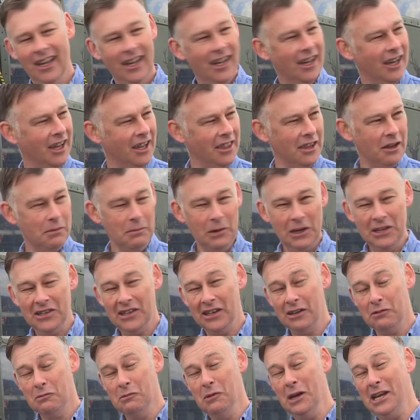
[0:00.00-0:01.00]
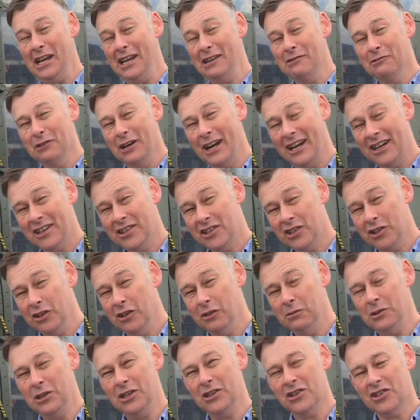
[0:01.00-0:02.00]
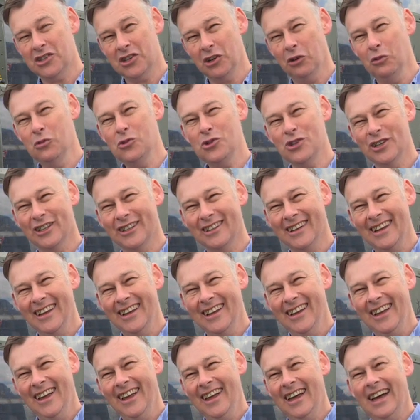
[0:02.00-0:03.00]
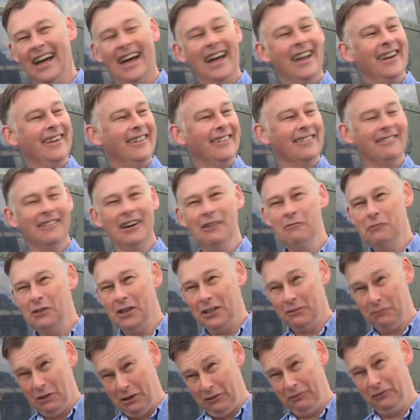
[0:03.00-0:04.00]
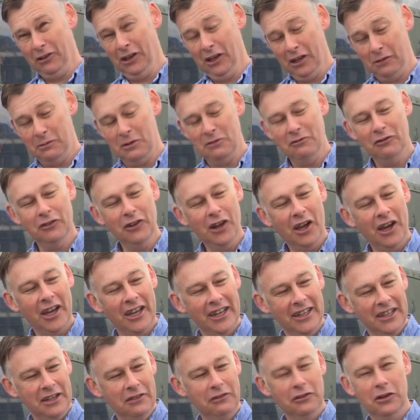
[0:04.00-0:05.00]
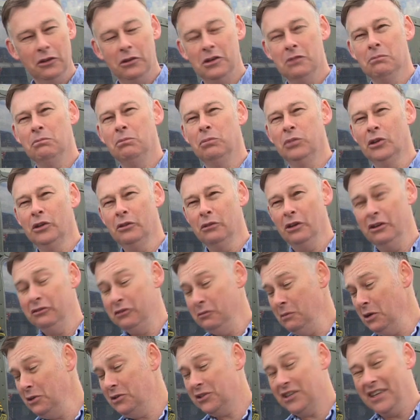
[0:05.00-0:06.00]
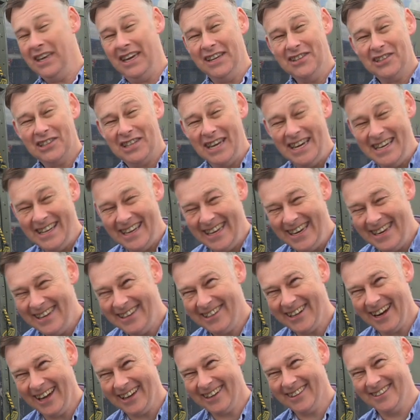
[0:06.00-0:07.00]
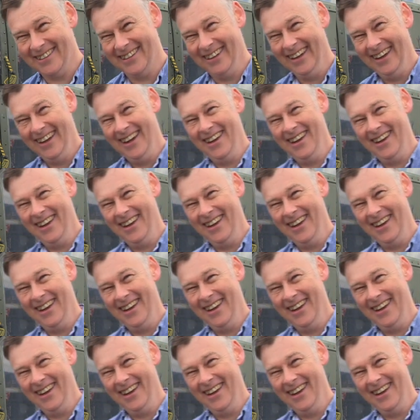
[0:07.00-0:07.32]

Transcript: And they're basically were ex-Serbian soldiers. And when Phil had been flying, he flew in and blew over most of their CD shacks.